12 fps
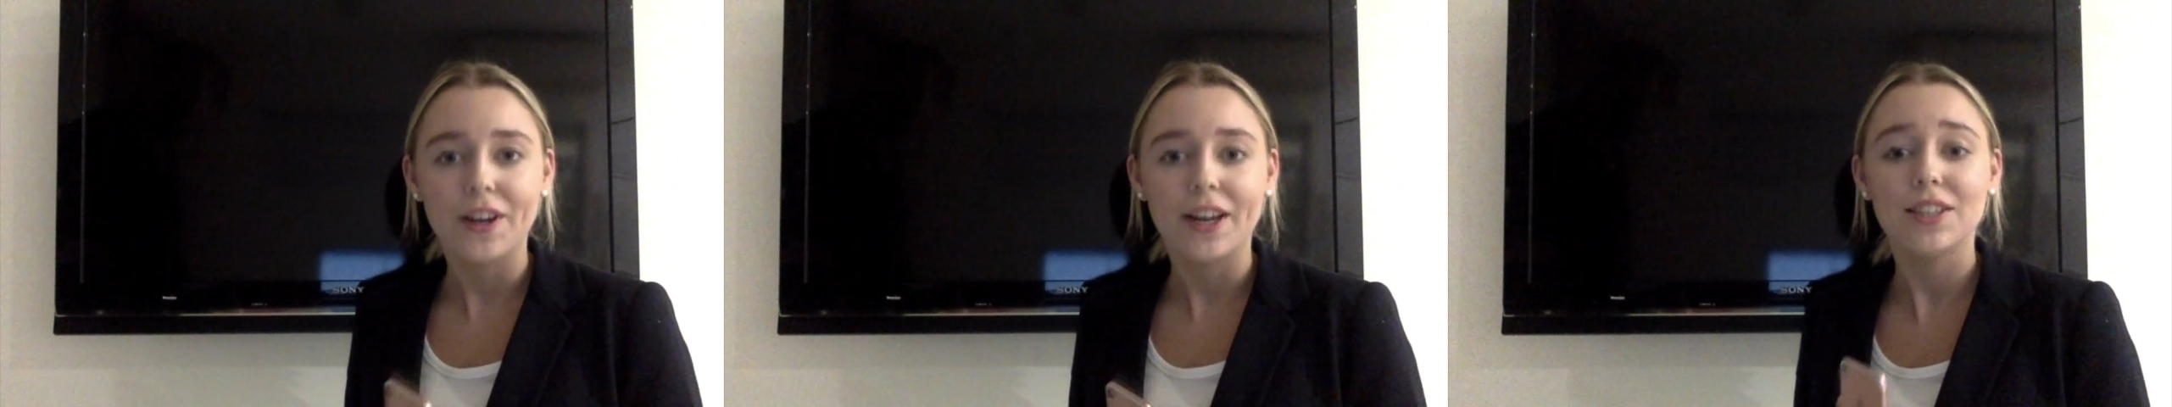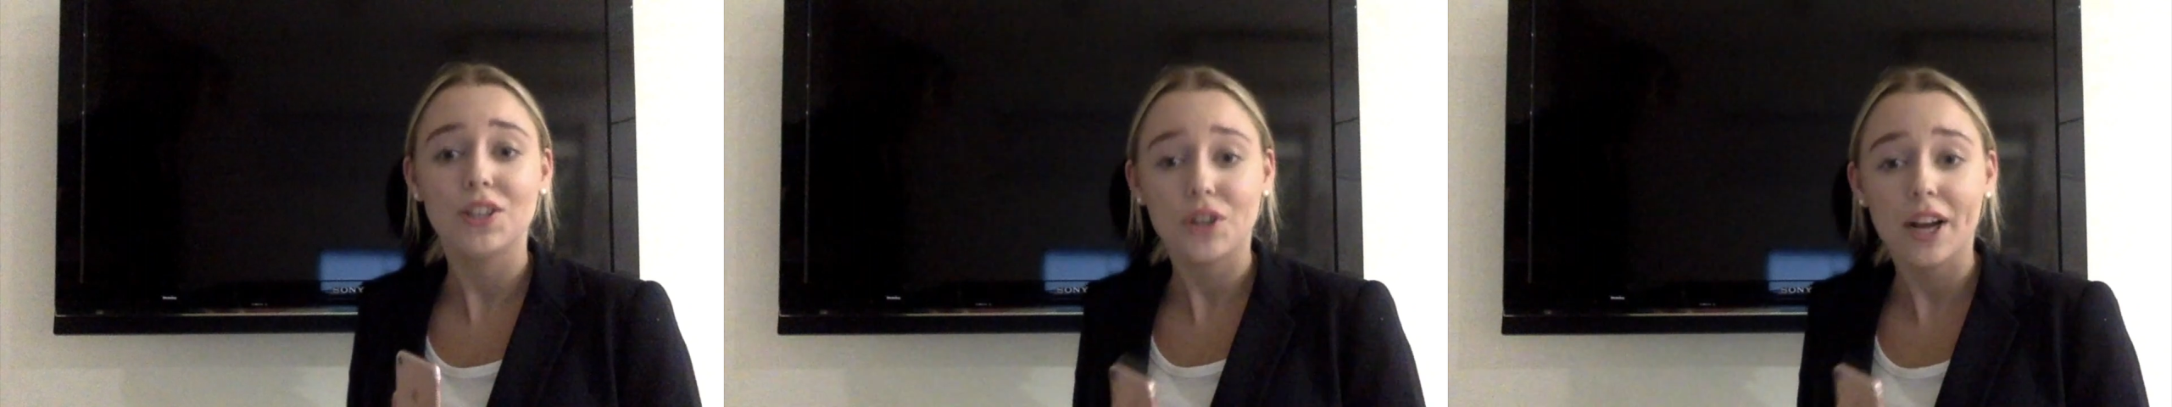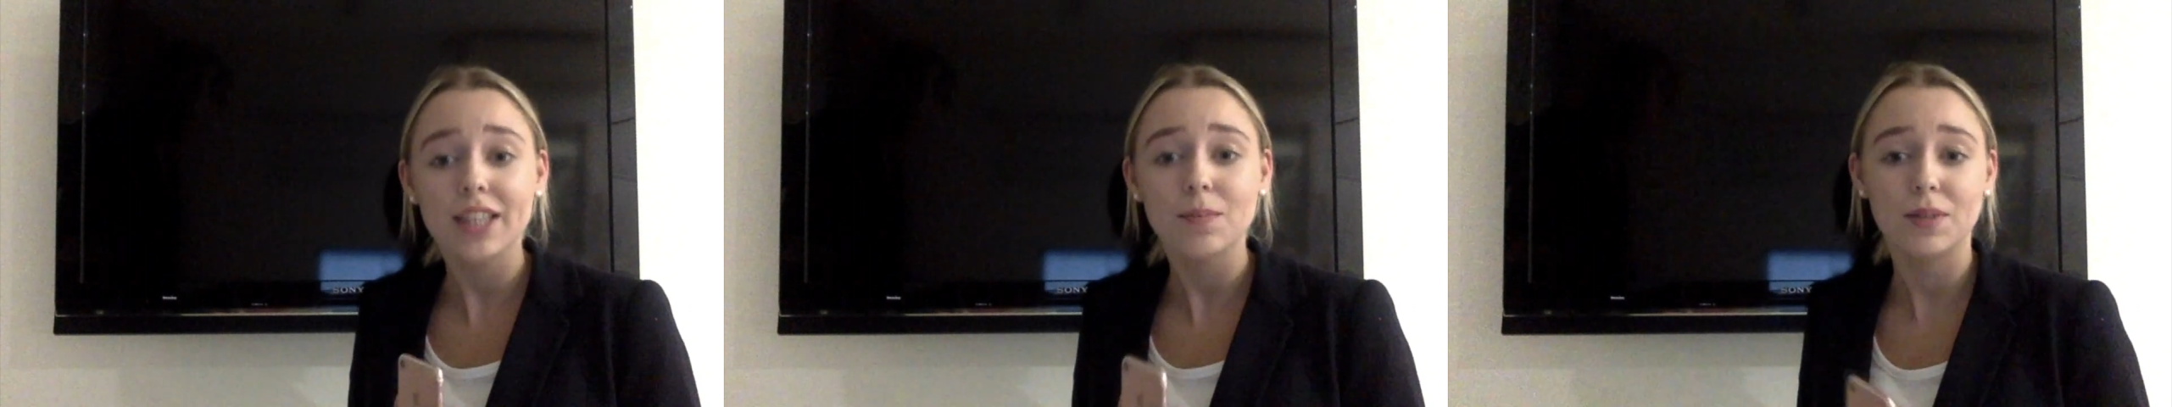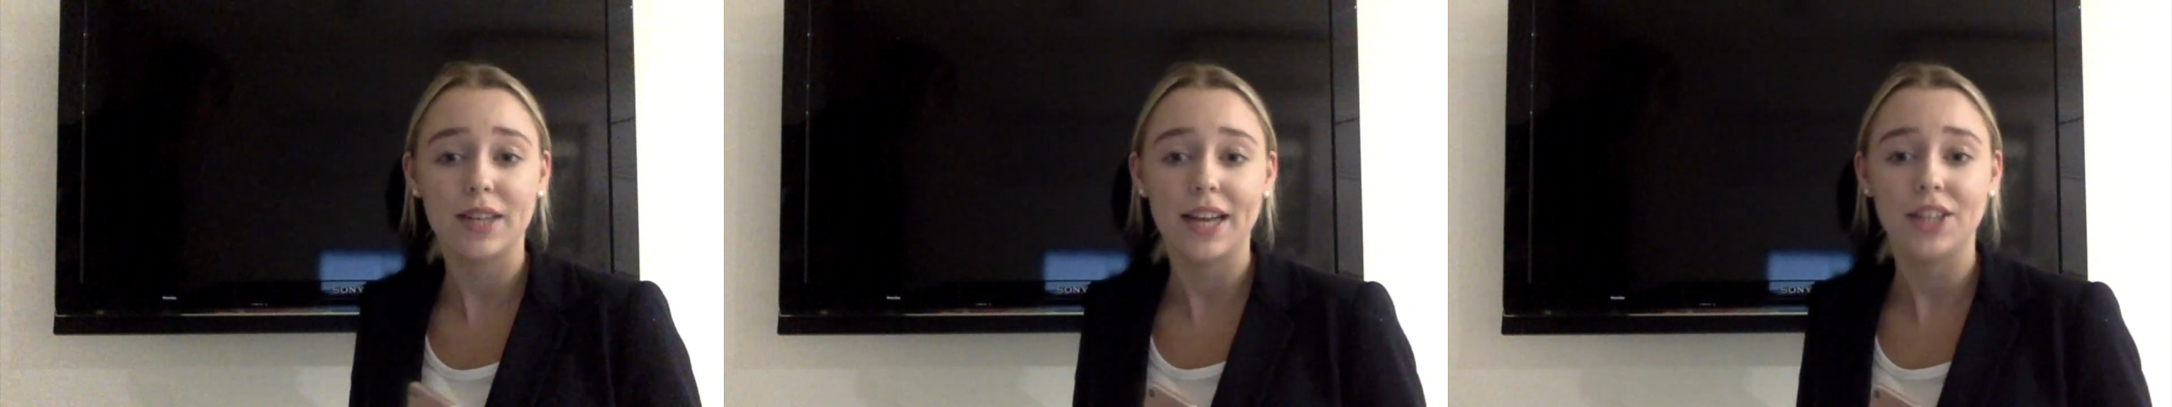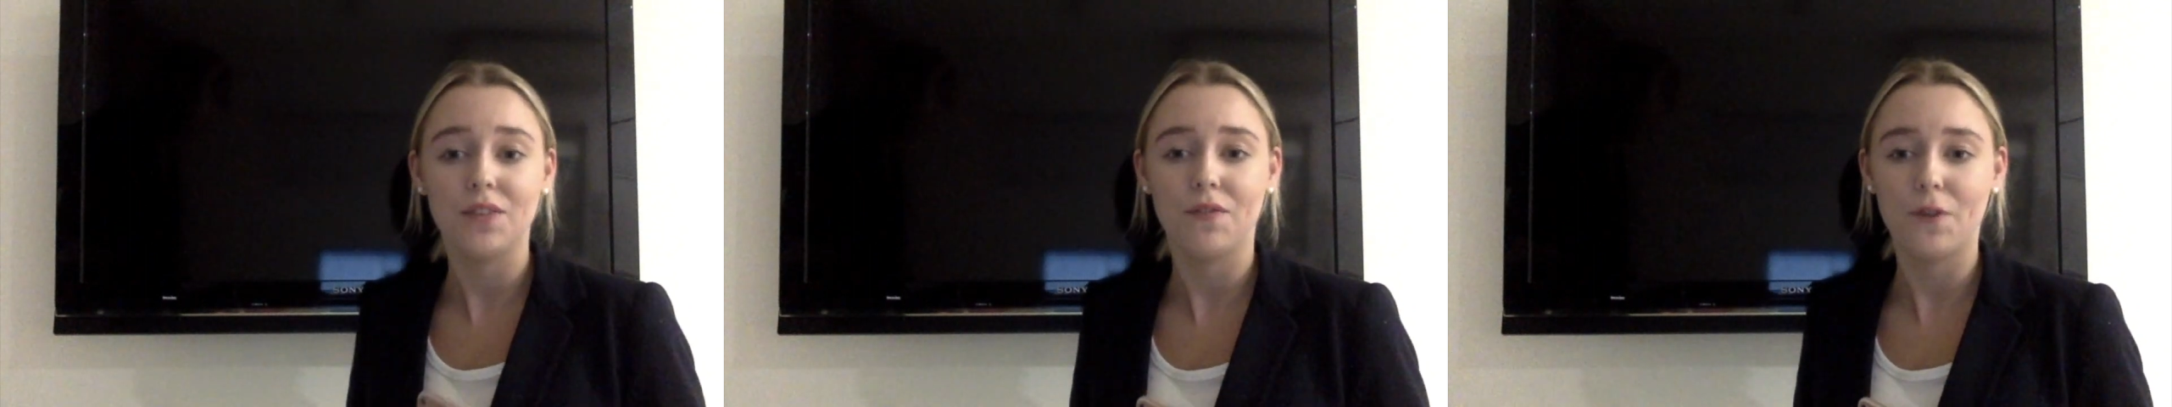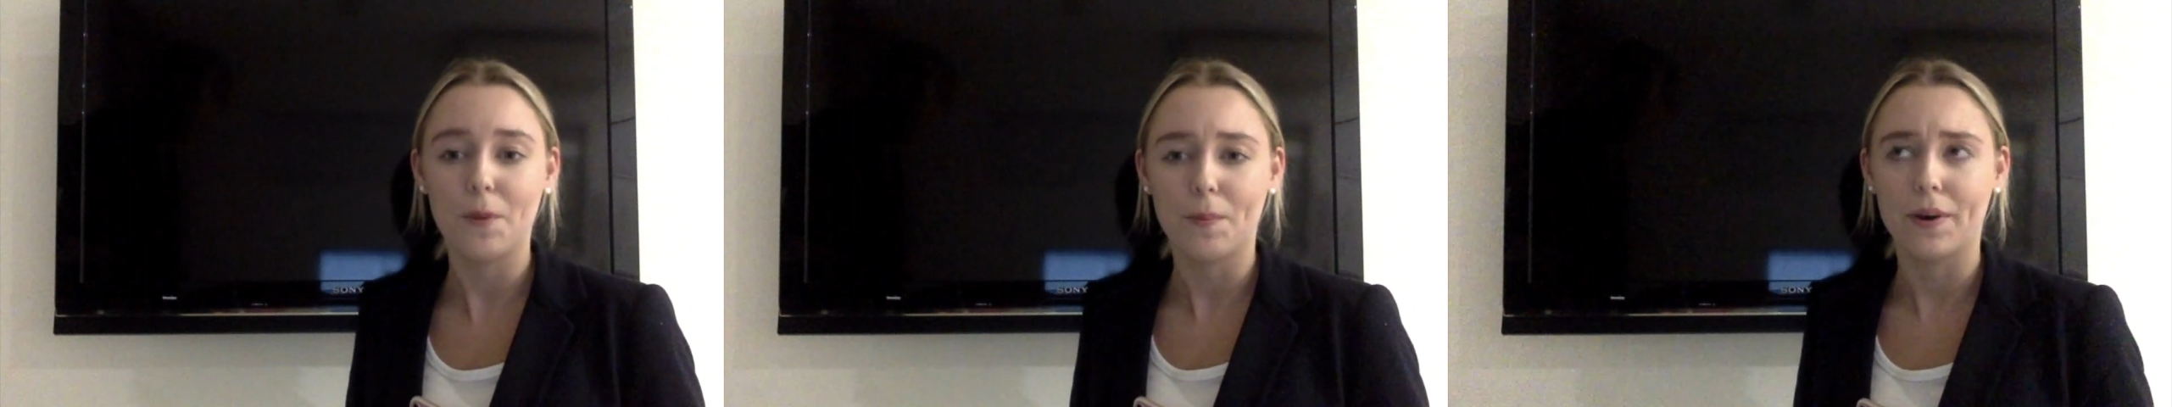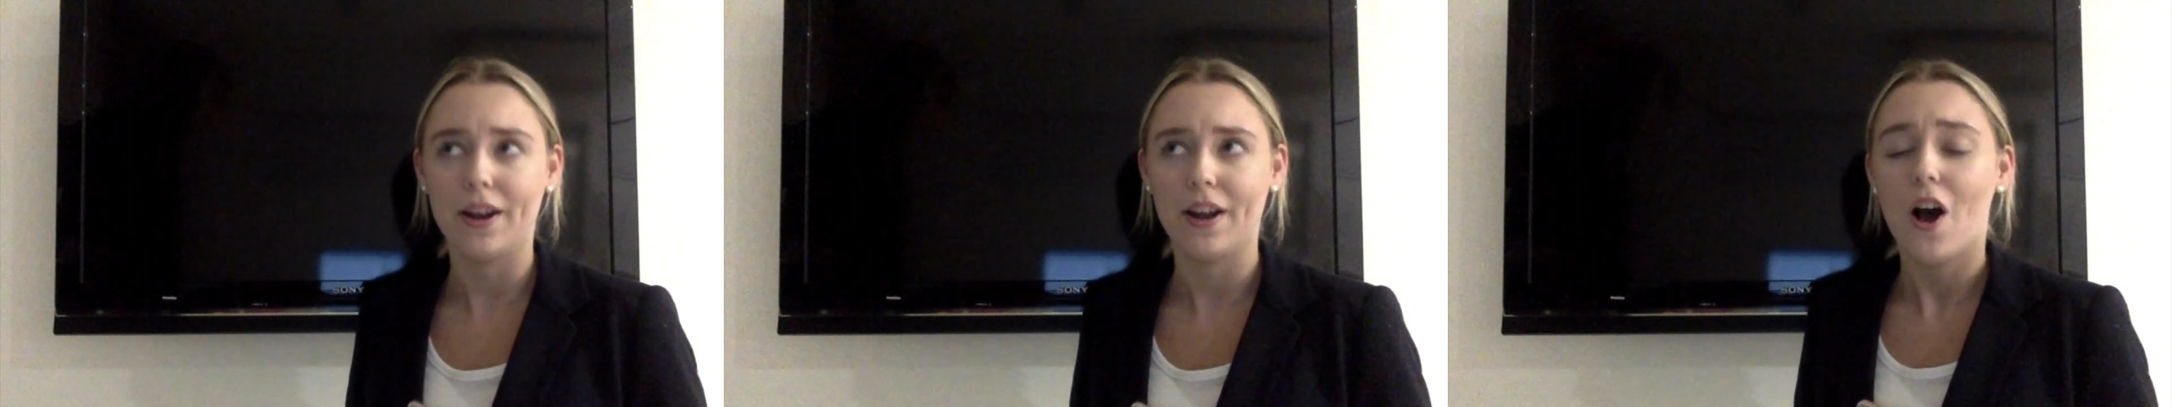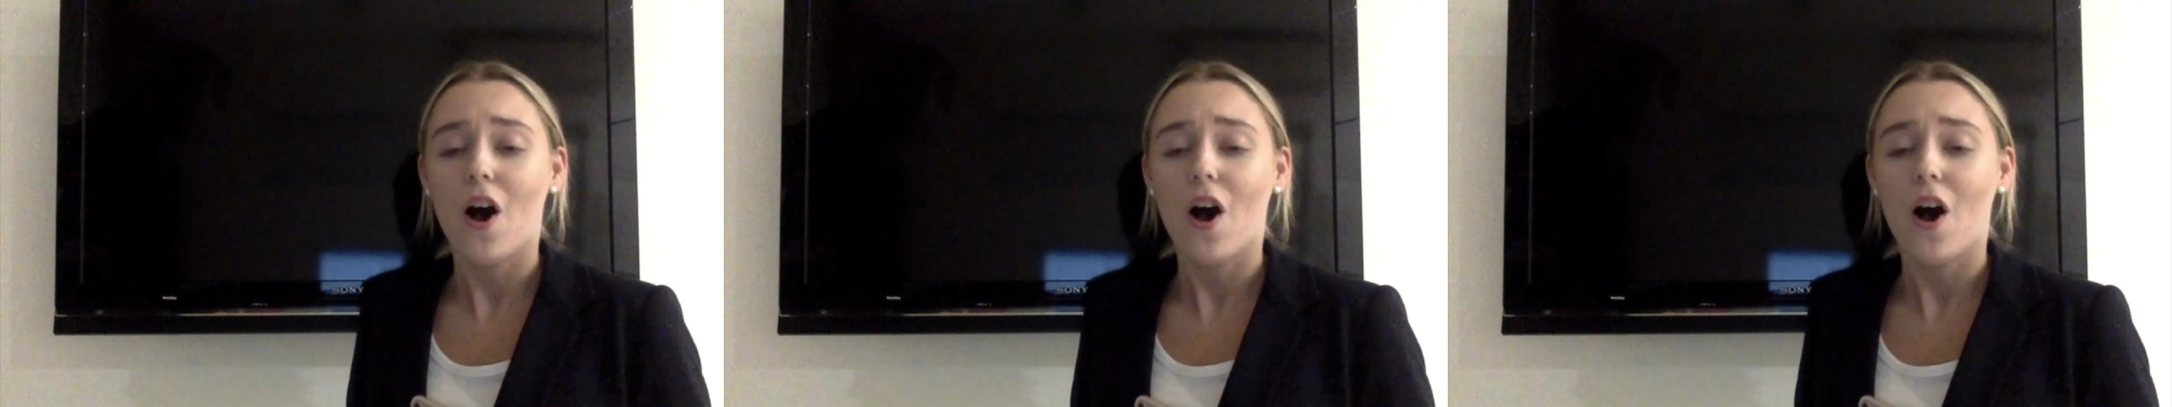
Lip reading: has a transportation footprint